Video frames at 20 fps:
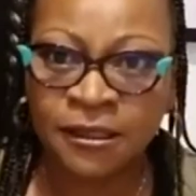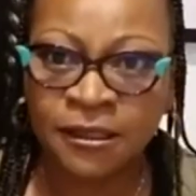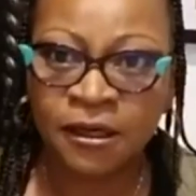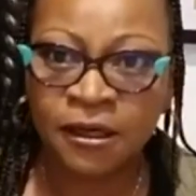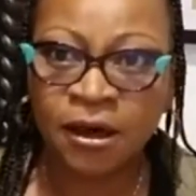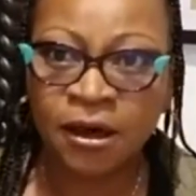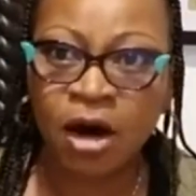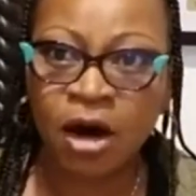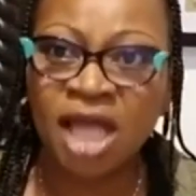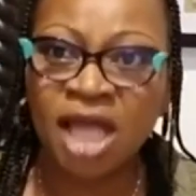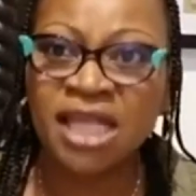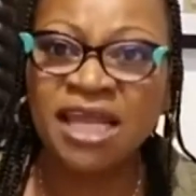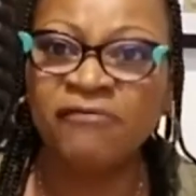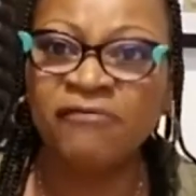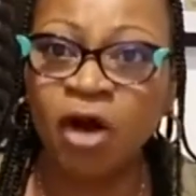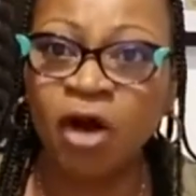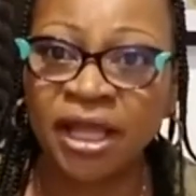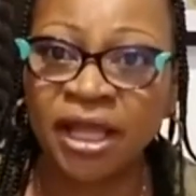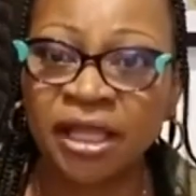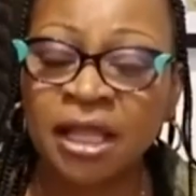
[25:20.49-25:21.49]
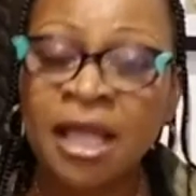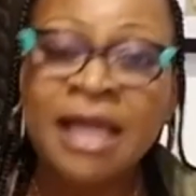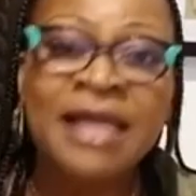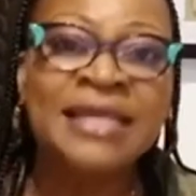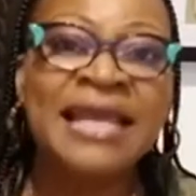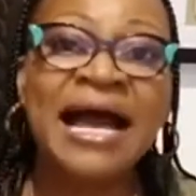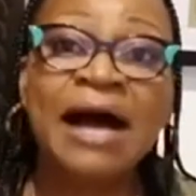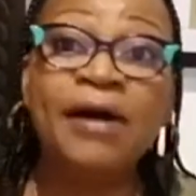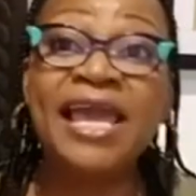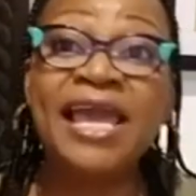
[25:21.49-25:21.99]
olive oil.
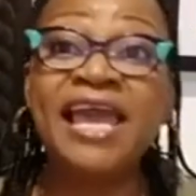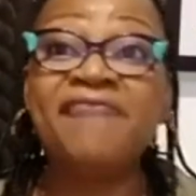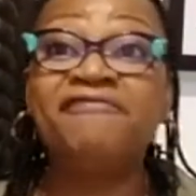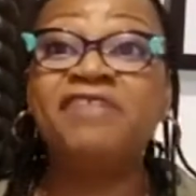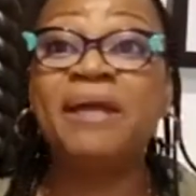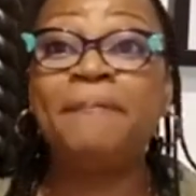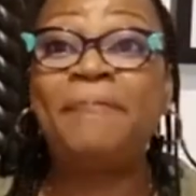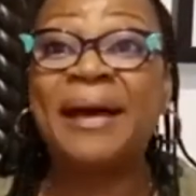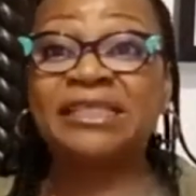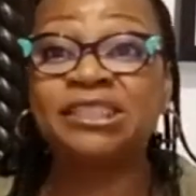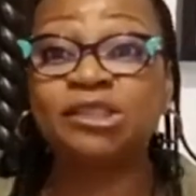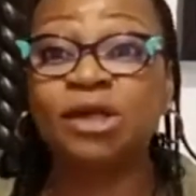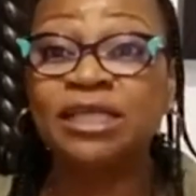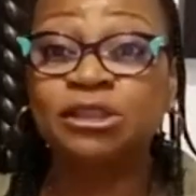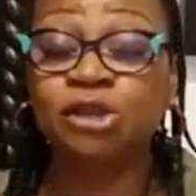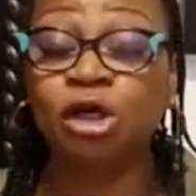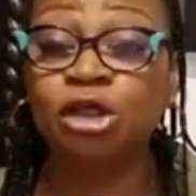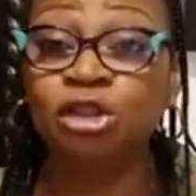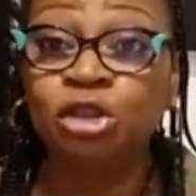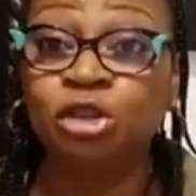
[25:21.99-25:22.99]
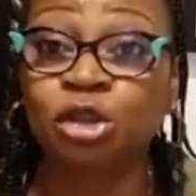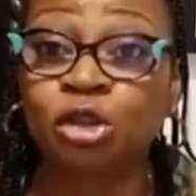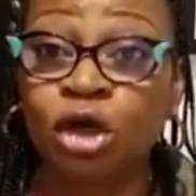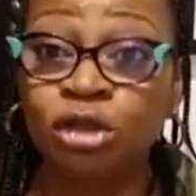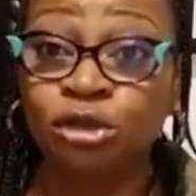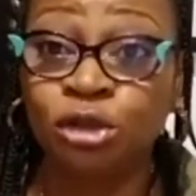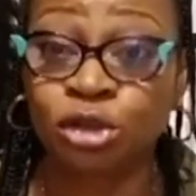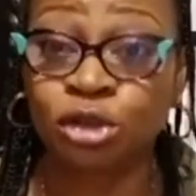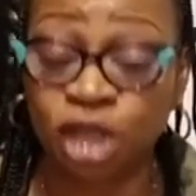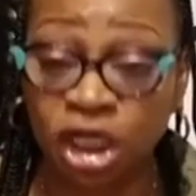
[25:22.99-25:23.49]
Now, if the pastor had told you to go
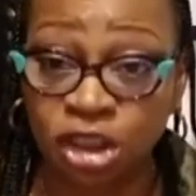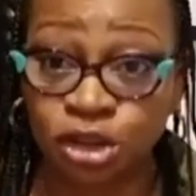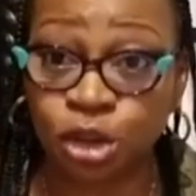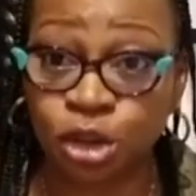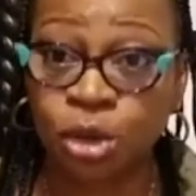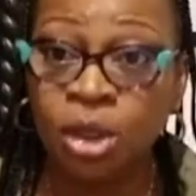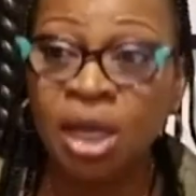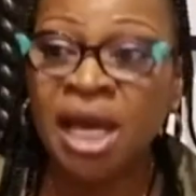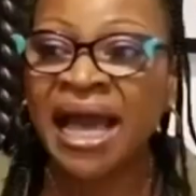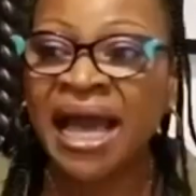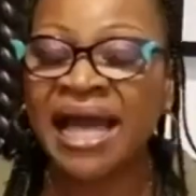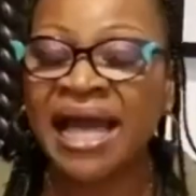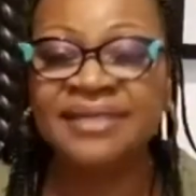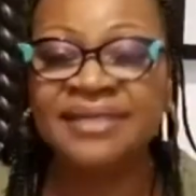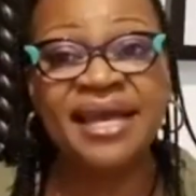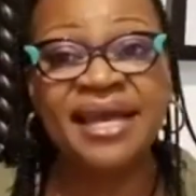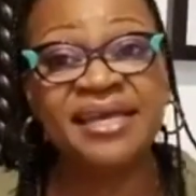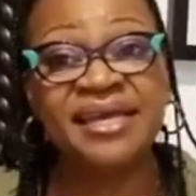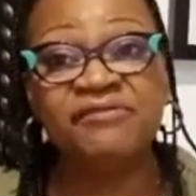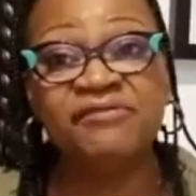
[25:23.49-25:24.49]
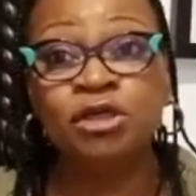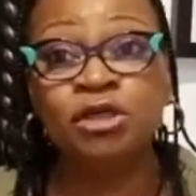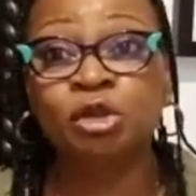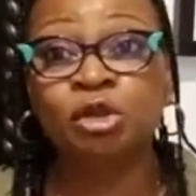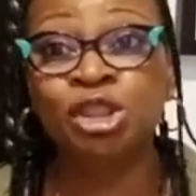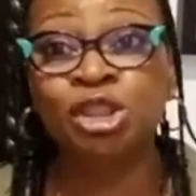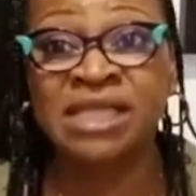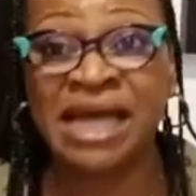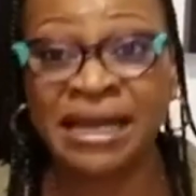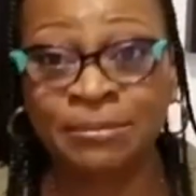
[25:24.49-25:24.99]
to church and then giving you
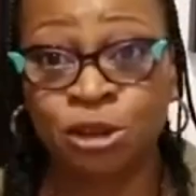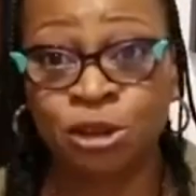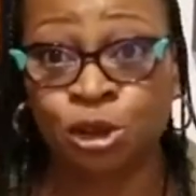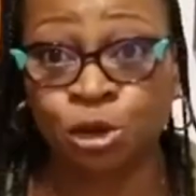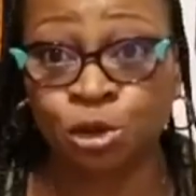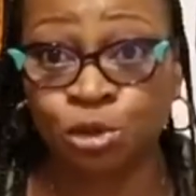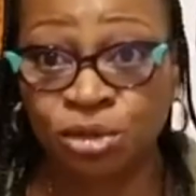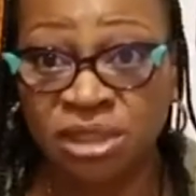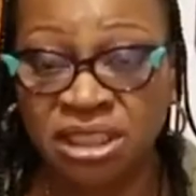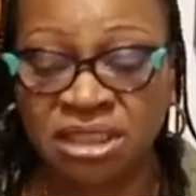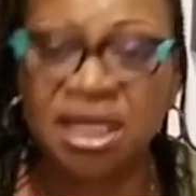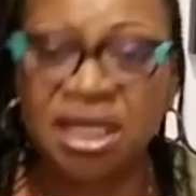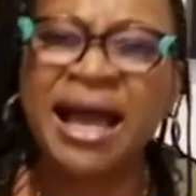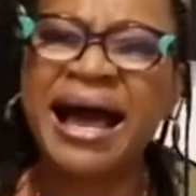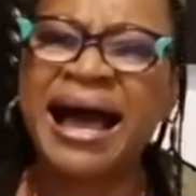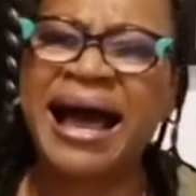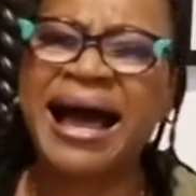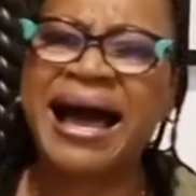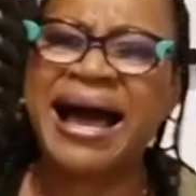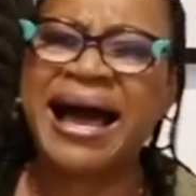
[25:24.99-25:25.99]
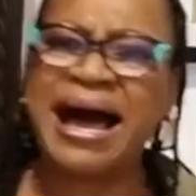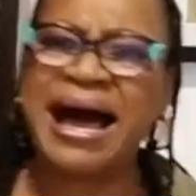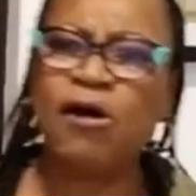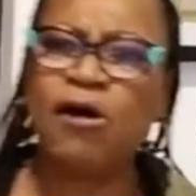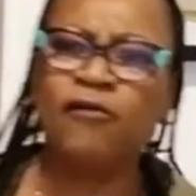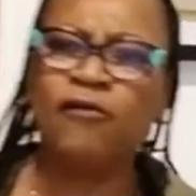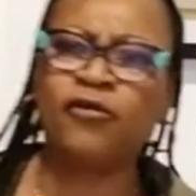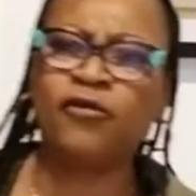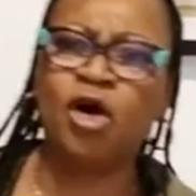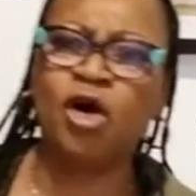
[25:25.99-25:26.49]
Psalms to read,
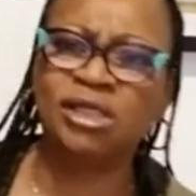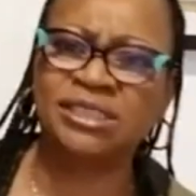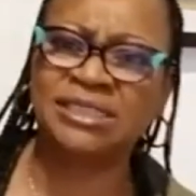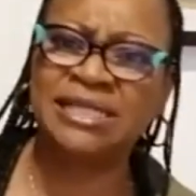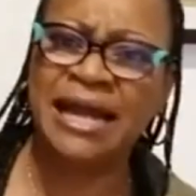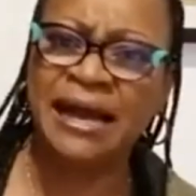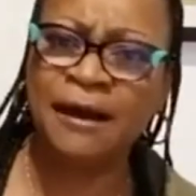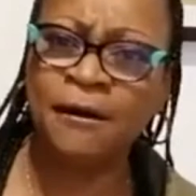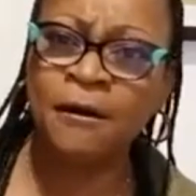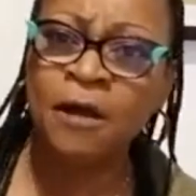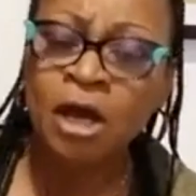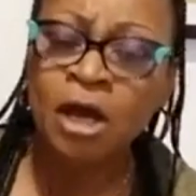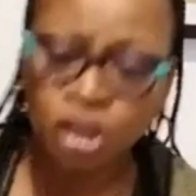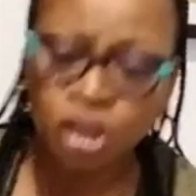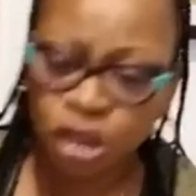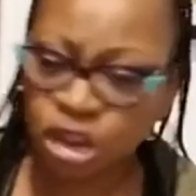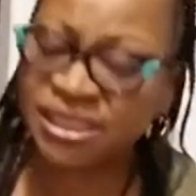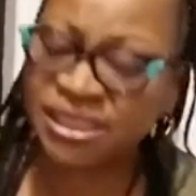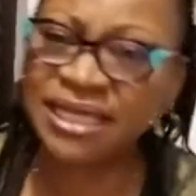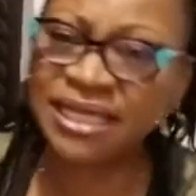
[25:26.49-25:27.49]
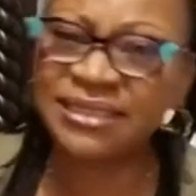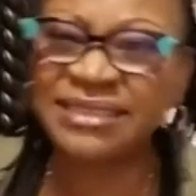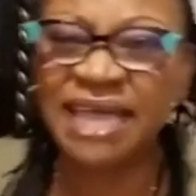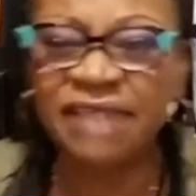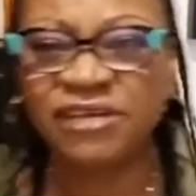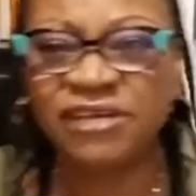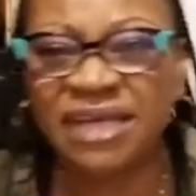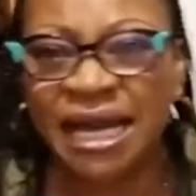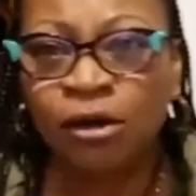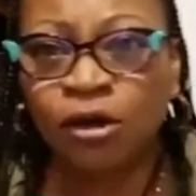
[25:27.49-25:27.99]
of course now, you see David
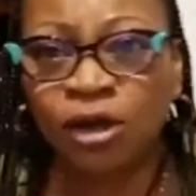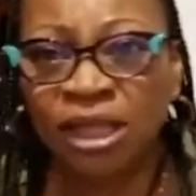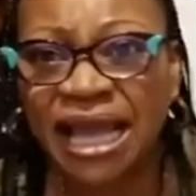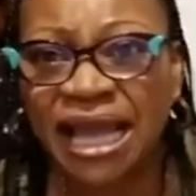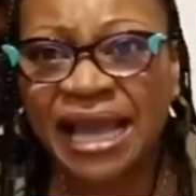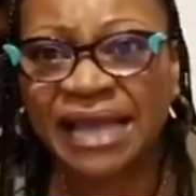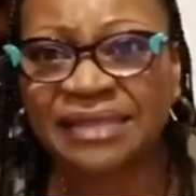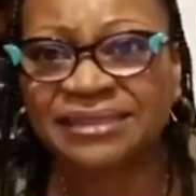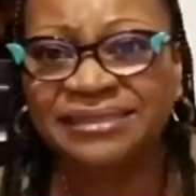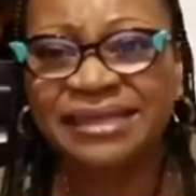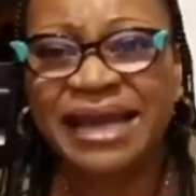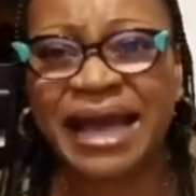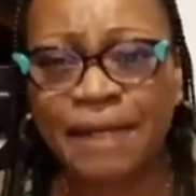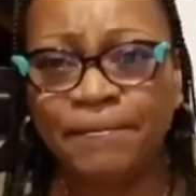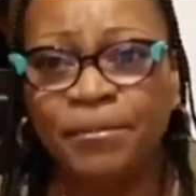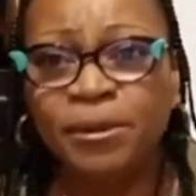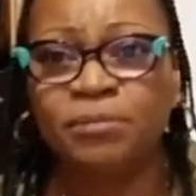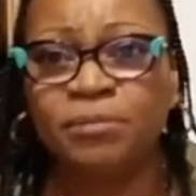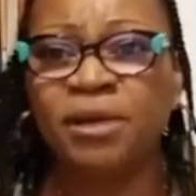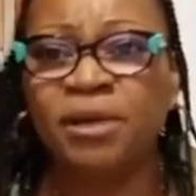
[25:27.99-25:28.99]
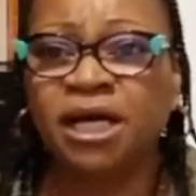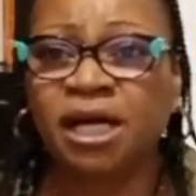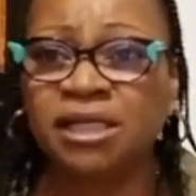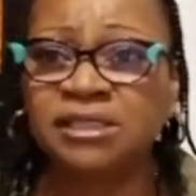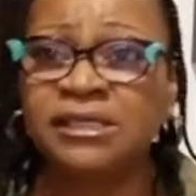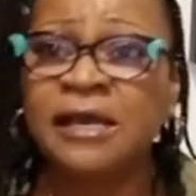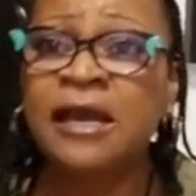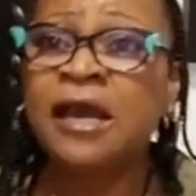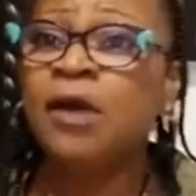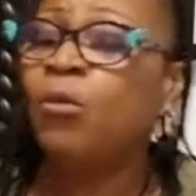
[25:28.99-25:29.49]
and Goliath happened because
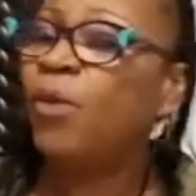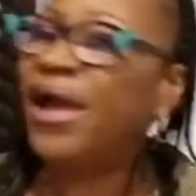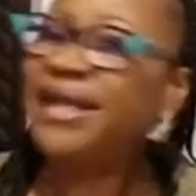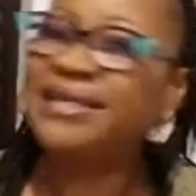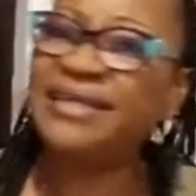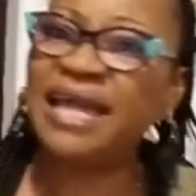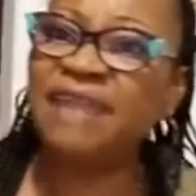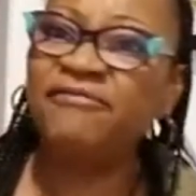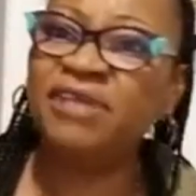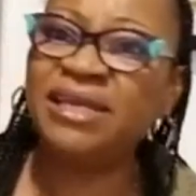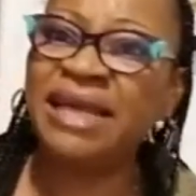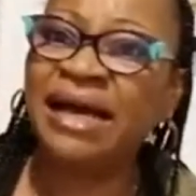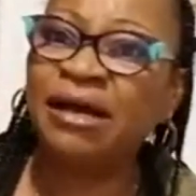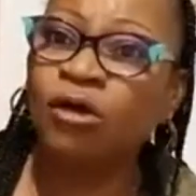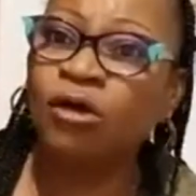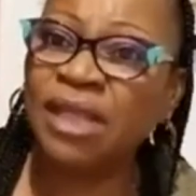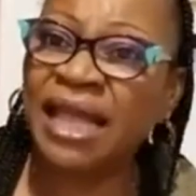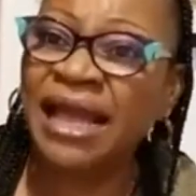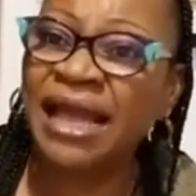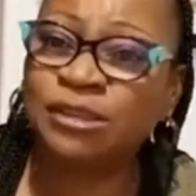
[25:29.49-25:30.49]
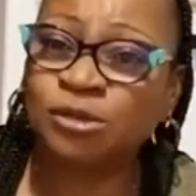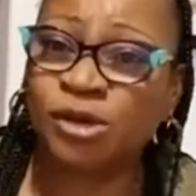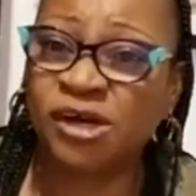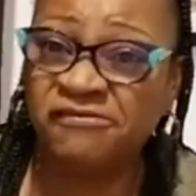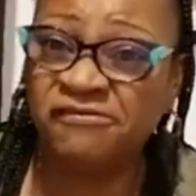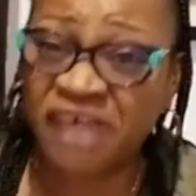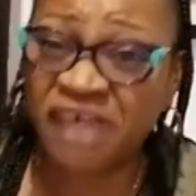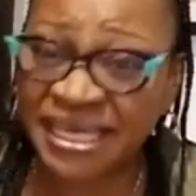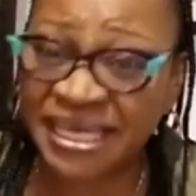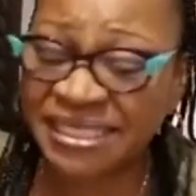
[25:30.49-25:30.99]
when David and Goliath were
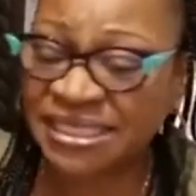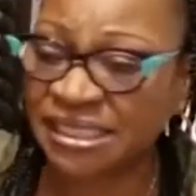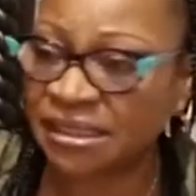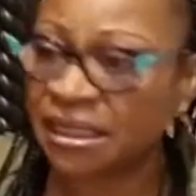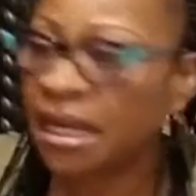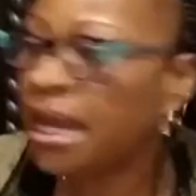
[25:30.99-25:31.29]
fighting,